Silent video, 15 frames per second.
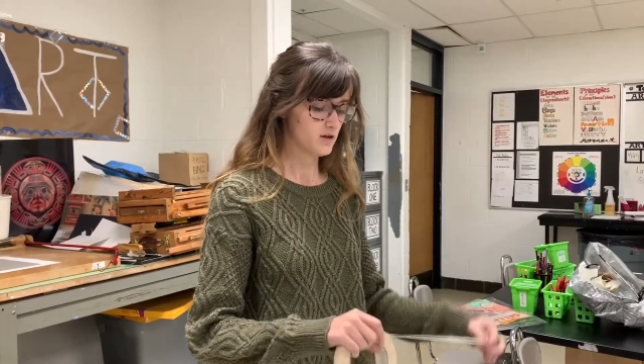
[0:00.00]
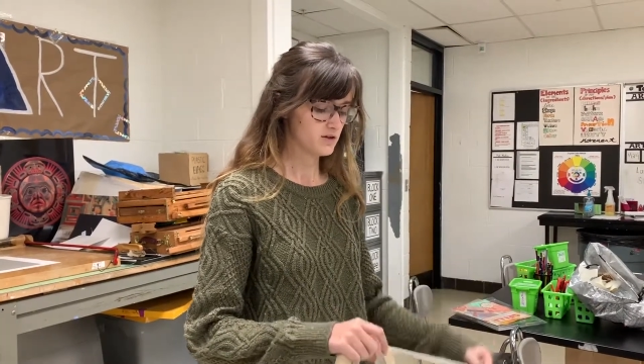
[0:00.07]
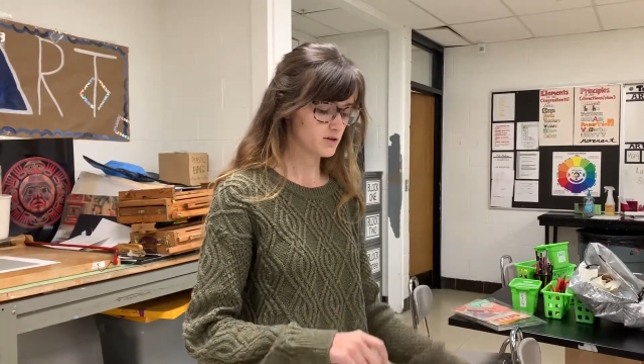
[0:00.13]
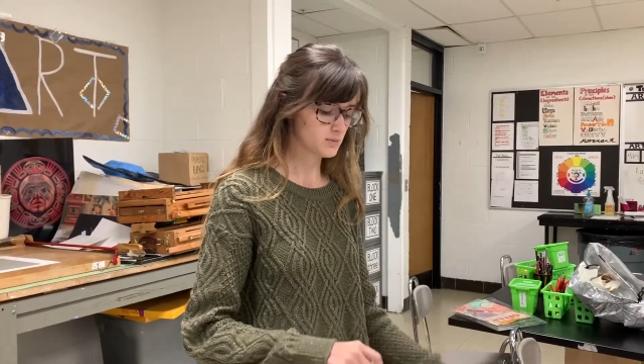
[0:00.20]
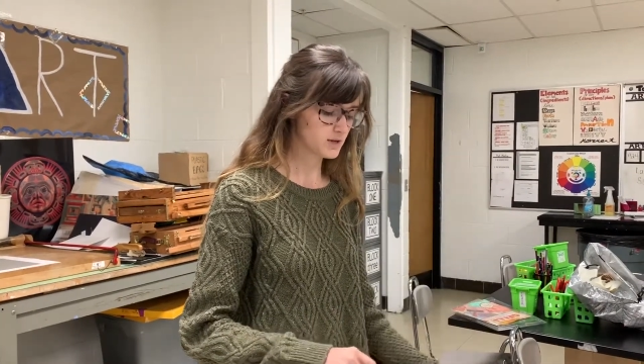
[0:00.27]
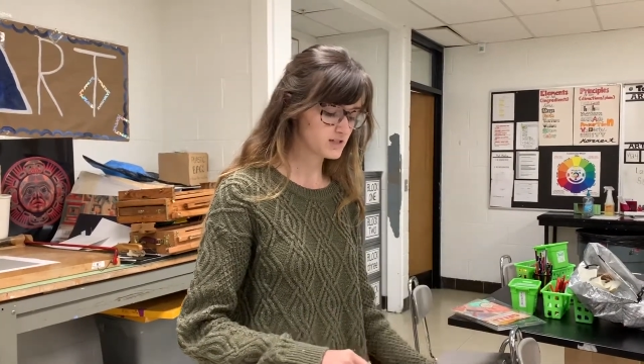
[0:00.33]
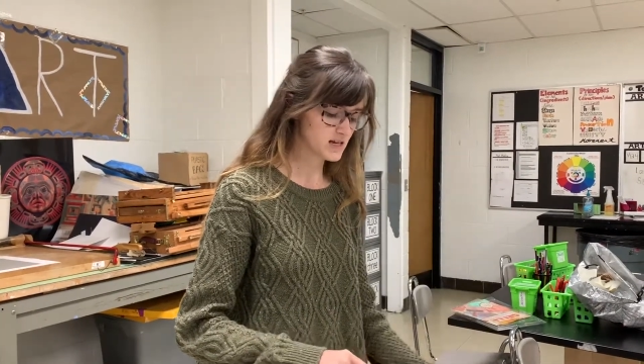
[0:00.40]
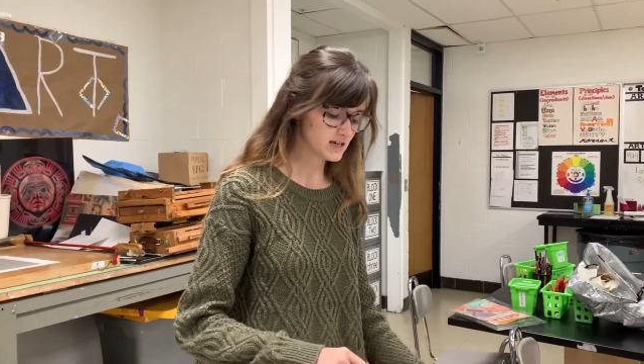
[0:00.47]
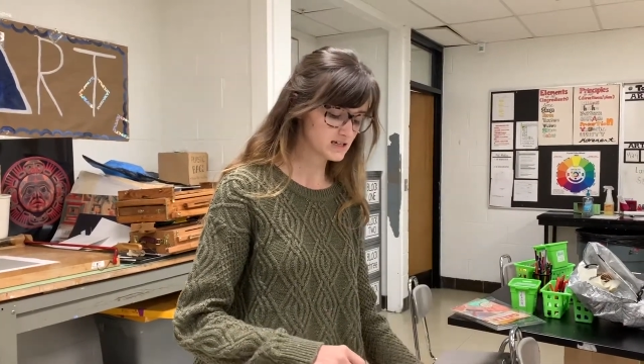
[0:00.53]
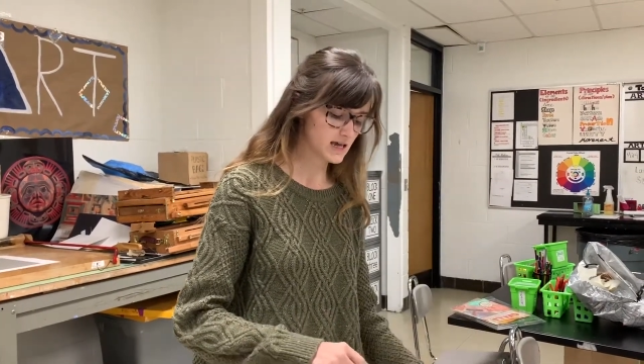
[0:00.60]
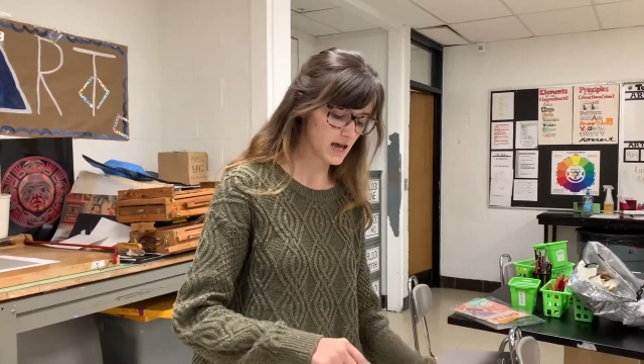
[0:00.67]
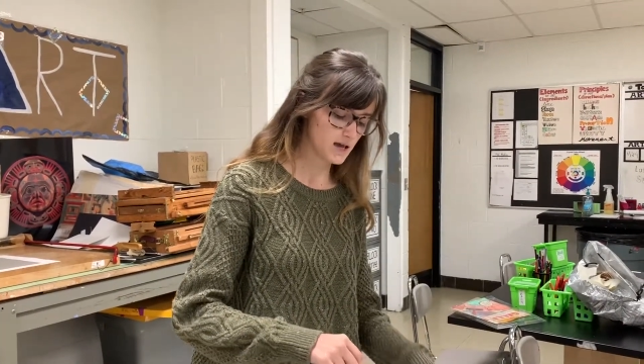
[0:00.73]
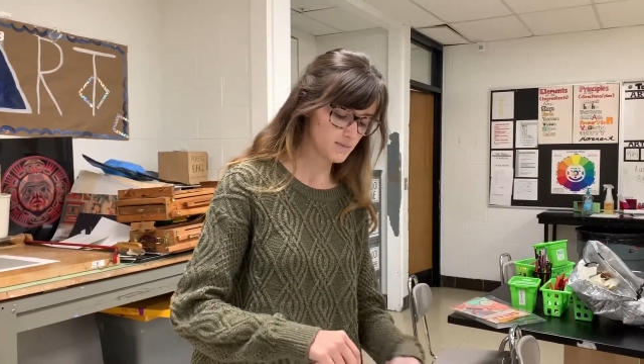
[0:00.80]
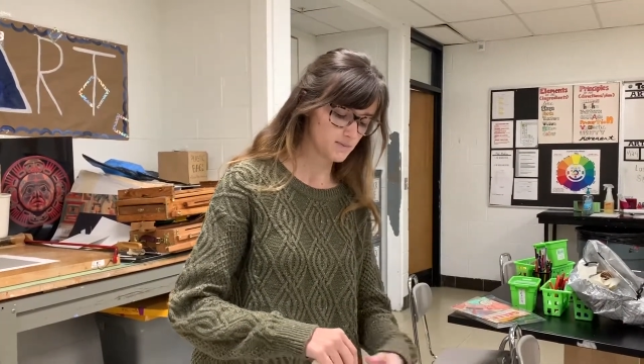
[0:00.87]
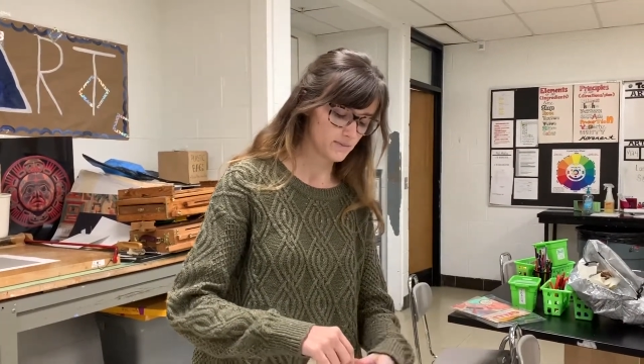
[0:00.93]
So I'm going to take
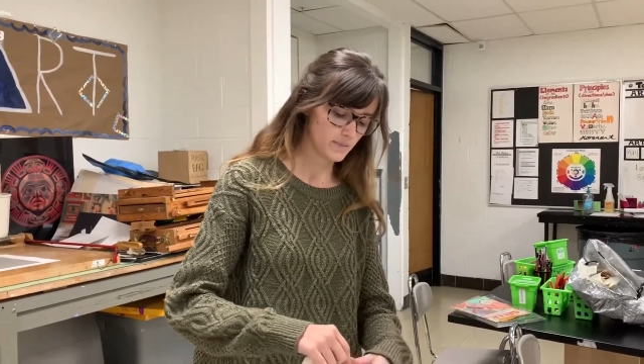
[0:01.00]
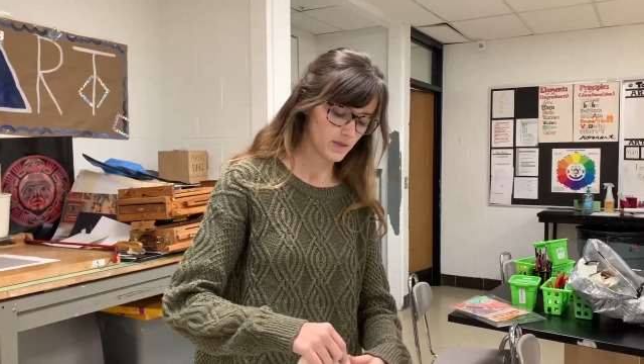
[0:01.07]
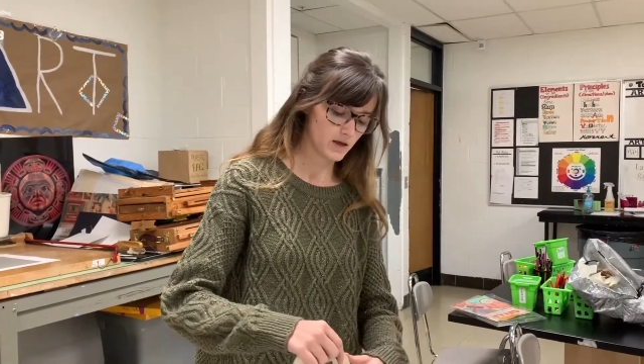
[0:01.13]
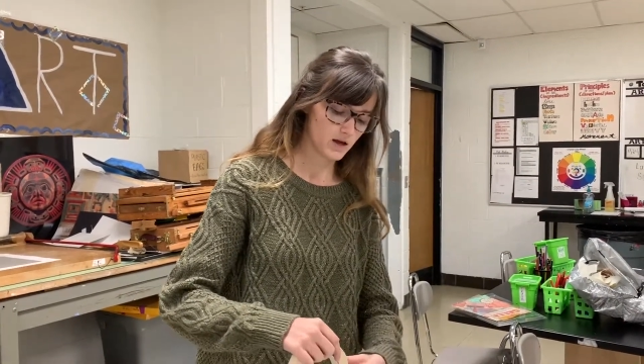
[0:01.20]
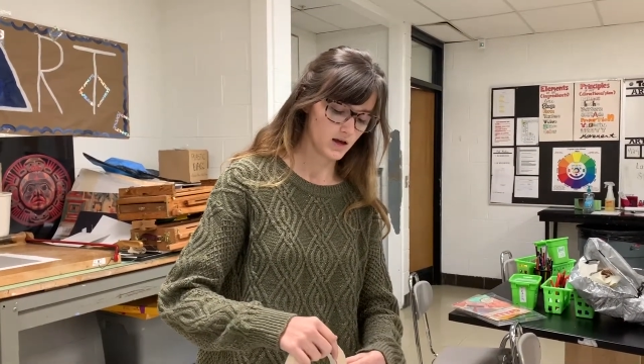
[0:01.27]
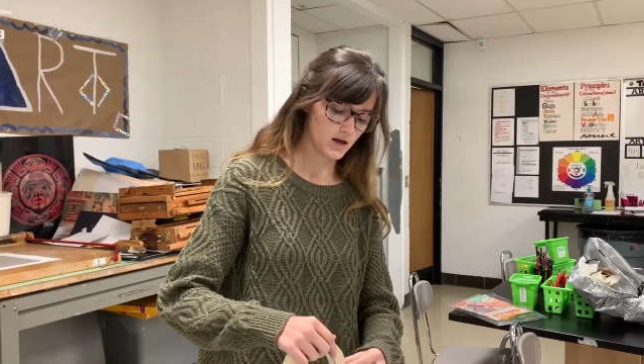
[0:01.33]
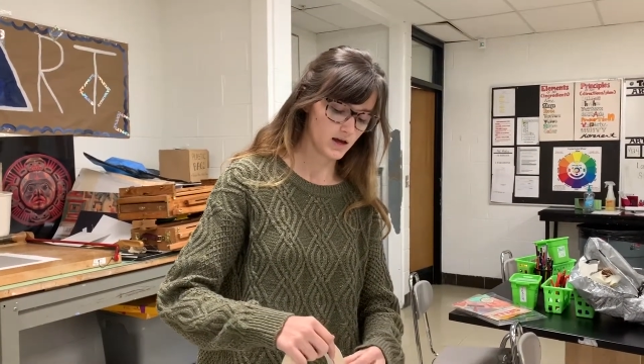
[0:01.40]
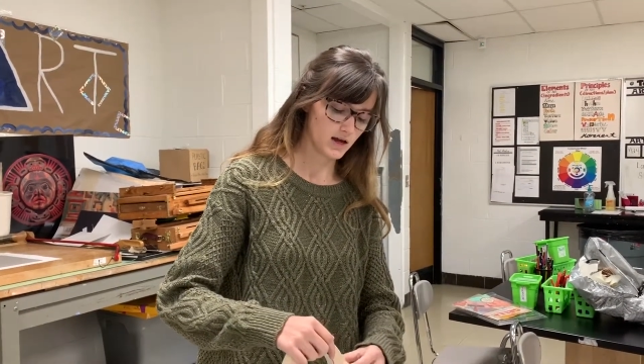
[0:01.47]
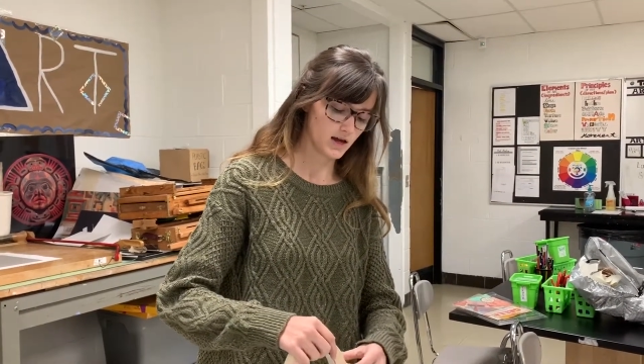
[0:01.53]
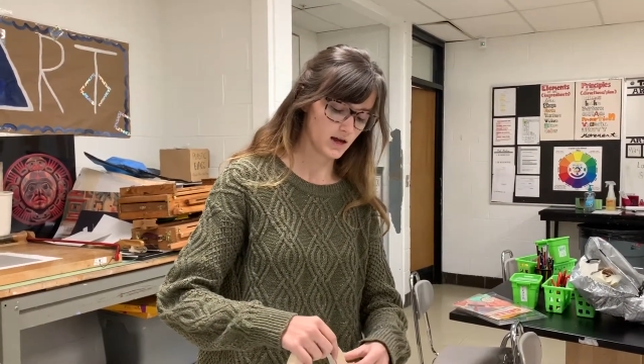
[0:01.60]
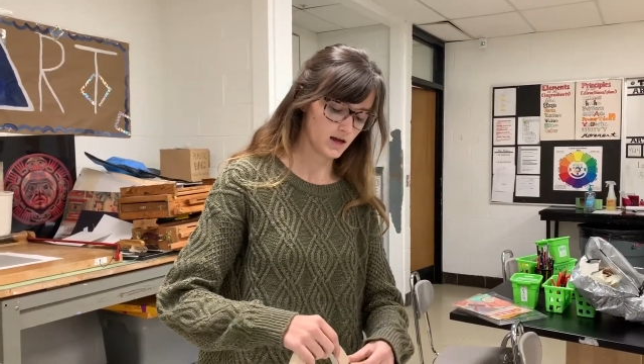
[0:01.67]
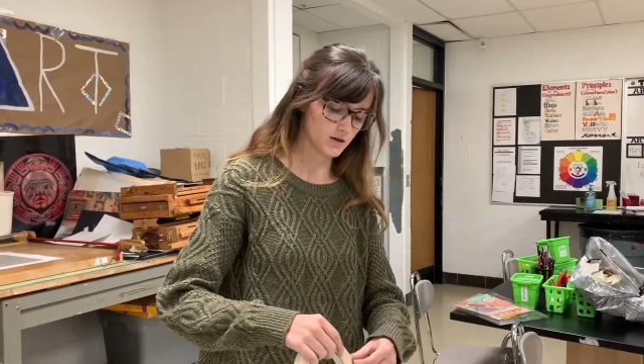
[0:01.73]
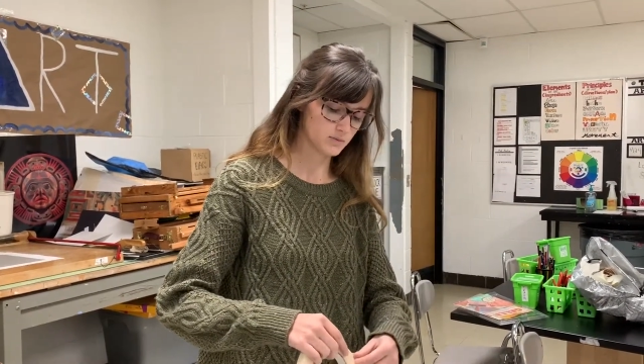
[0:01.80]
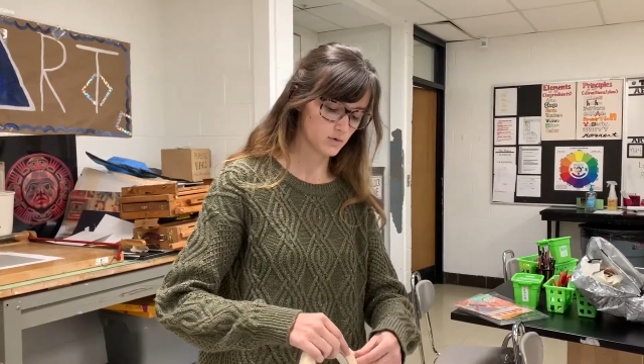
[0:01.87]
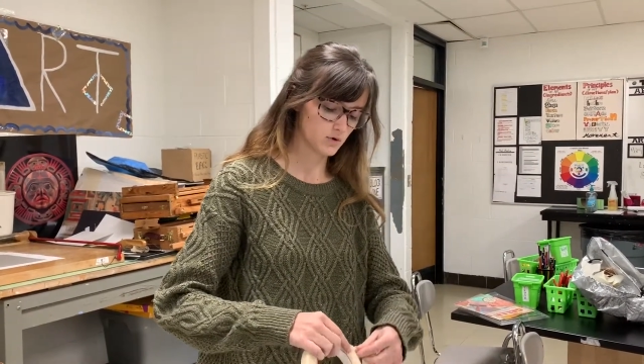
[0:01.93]
tape
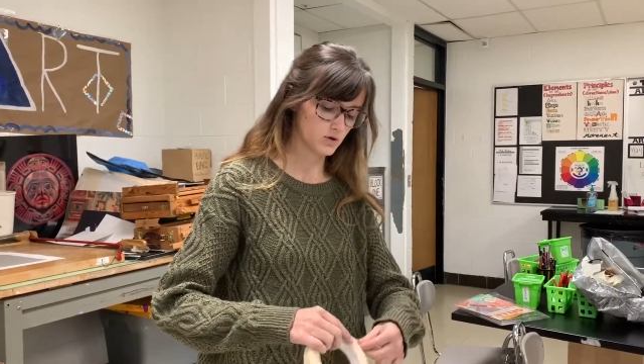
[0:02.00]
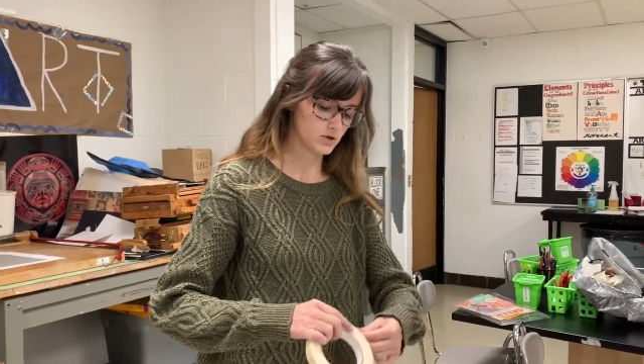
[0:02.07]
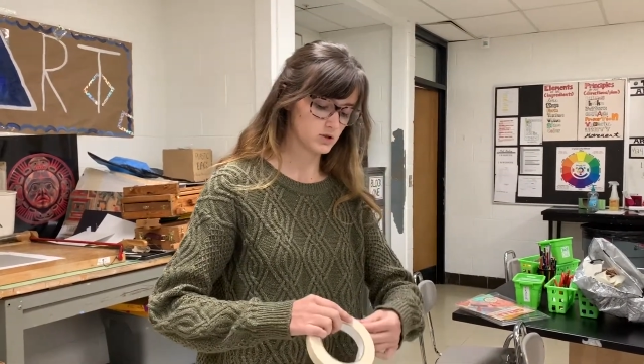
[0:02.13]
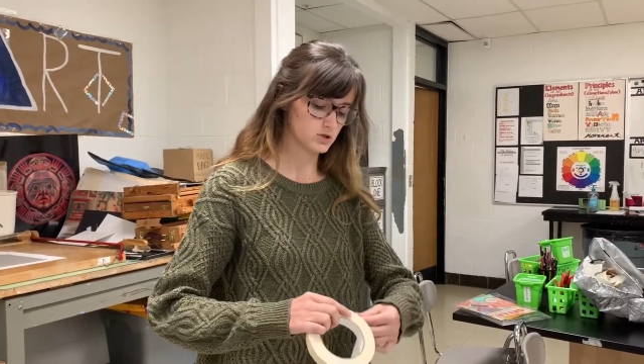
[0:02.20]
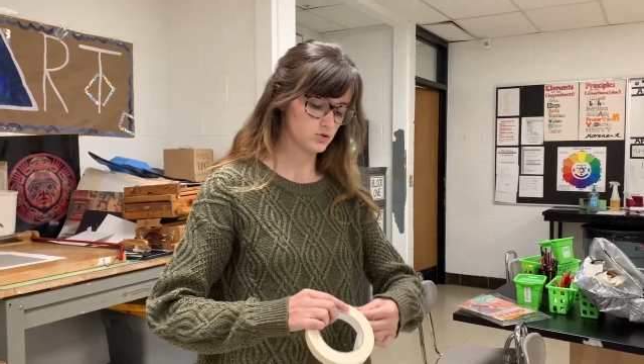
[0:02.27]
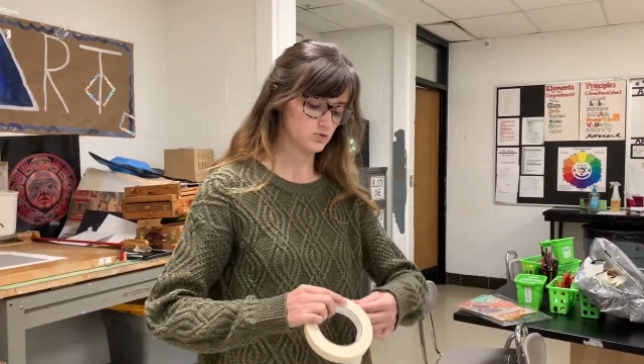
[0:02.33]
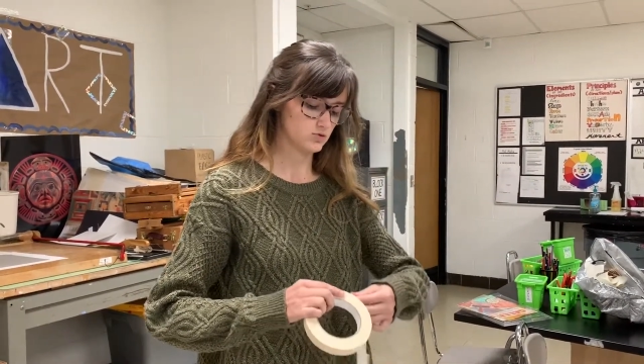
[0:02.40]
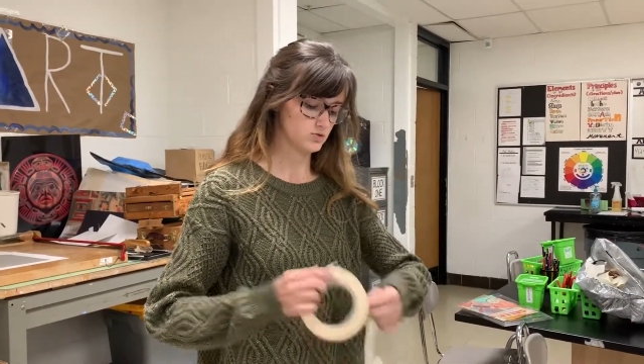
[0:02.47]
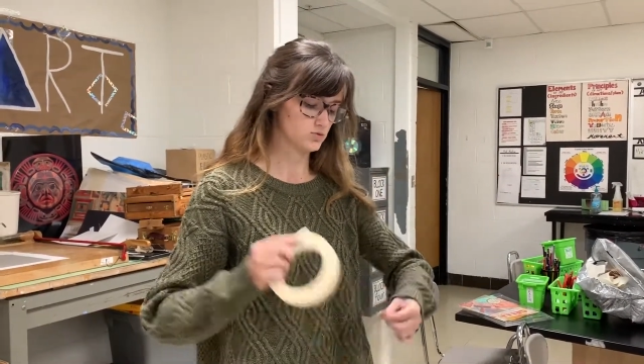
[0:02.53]
and I'm going to